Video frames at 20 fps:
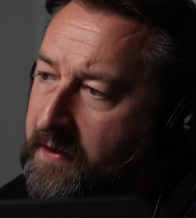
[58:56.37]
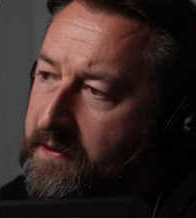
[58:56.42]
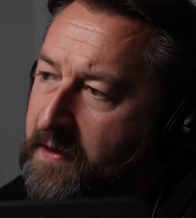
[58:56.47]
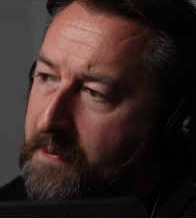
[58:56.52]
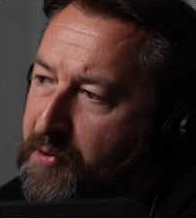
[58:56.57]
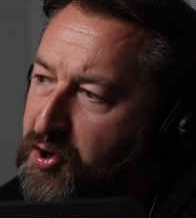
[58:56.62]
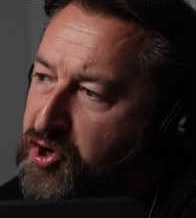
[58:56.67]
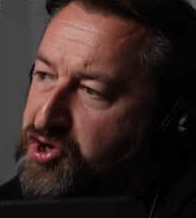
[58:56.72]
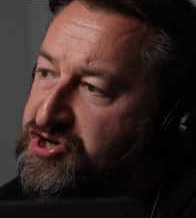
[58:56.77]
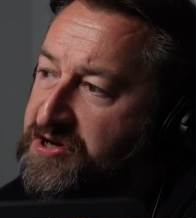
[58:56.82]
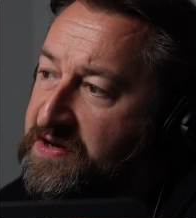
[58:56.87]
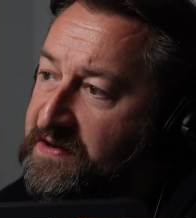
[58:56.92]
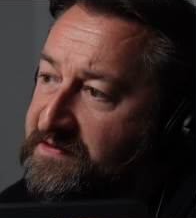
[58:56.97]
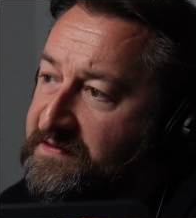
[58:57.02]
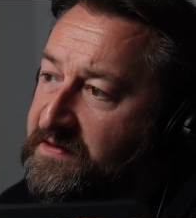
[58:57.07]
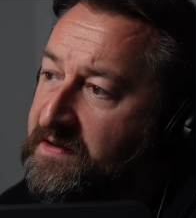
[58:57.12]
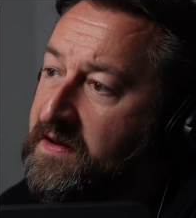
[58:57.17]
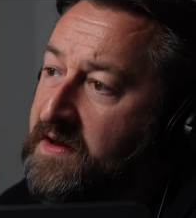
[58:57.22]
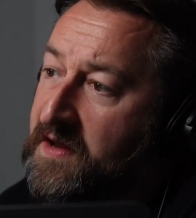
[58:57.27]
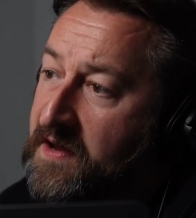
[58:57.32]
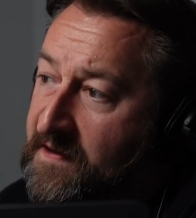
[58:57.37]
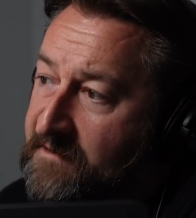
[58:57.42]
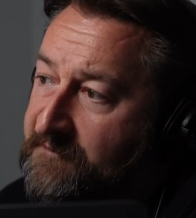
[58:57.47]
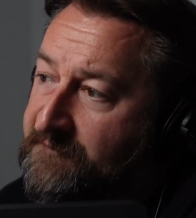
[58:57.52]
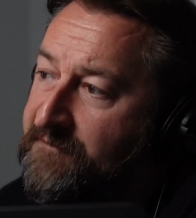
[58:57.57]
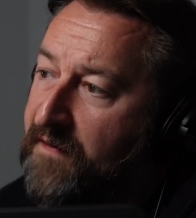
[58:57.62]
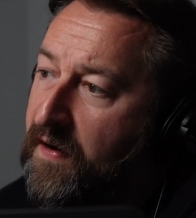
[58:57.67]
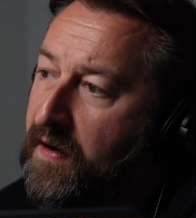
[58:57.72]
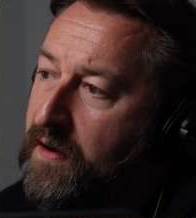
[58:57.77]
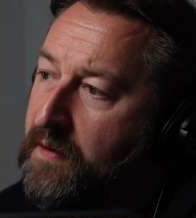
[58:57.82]
emerging as a
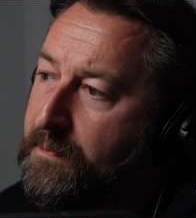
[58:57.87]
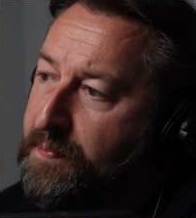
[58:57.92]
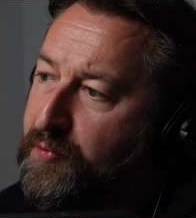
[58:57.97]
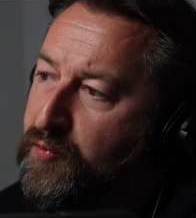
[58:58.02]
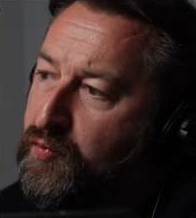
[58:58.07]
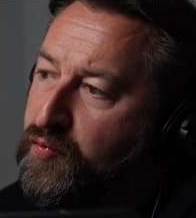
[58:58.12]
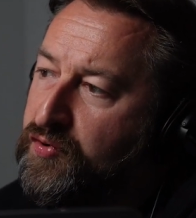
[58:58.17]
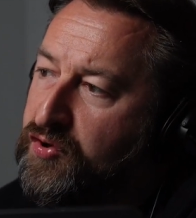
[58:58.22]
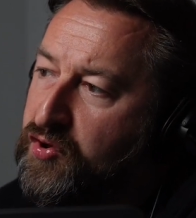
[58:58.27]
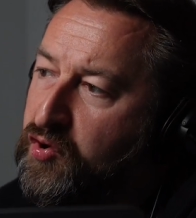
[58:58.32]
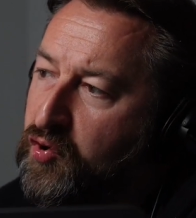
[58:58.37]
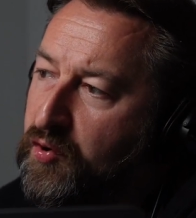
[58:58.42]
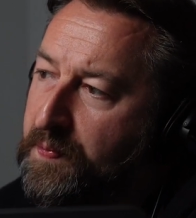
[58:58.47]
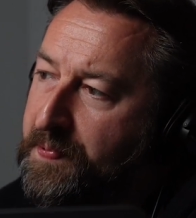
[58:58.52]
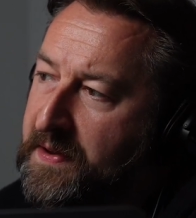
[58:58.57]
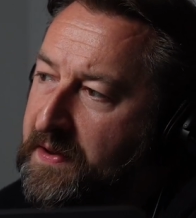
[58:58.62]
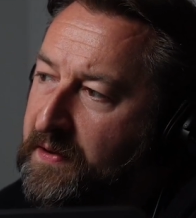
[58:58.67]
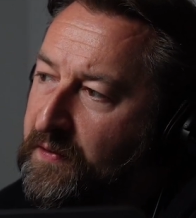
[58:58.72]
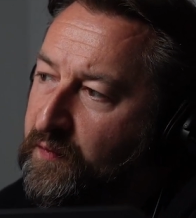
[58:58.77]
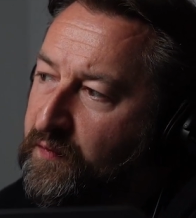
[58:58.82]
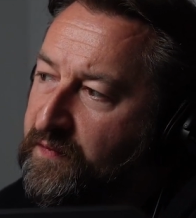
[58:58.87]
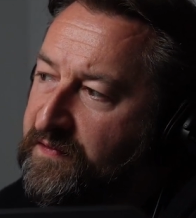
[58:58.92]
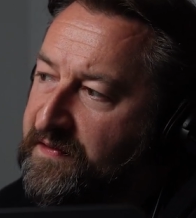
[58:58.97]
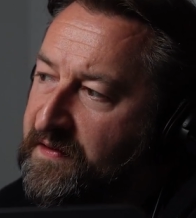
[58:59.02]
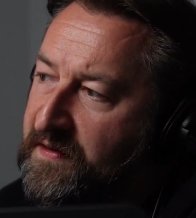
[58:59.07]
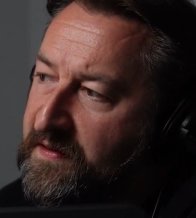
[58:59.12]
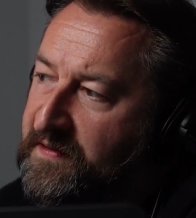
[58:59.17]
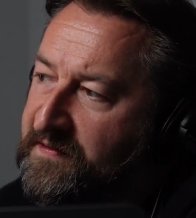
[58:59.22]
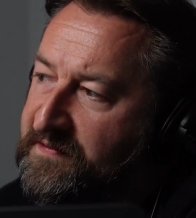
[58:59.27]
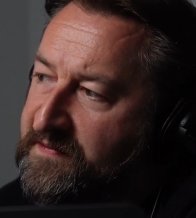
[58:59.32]
viable European
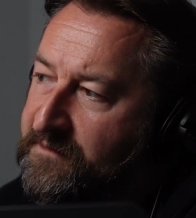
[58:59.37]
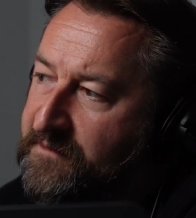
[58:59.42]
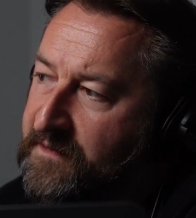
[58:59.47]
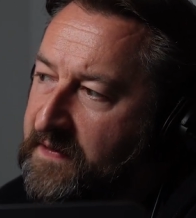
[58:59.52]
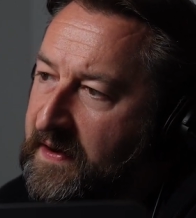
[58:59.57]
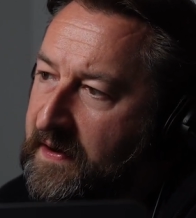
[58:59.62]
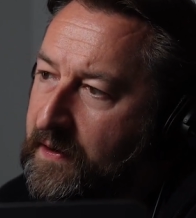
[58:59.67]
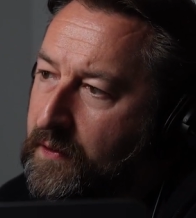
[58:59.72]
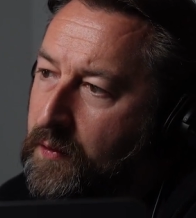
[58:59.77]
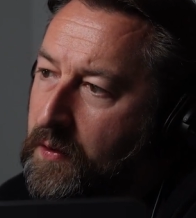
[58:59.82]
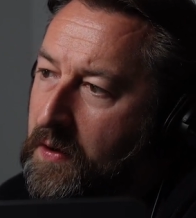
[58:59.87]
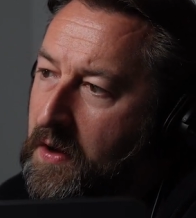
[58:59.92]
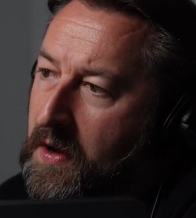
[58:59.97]
alternative now.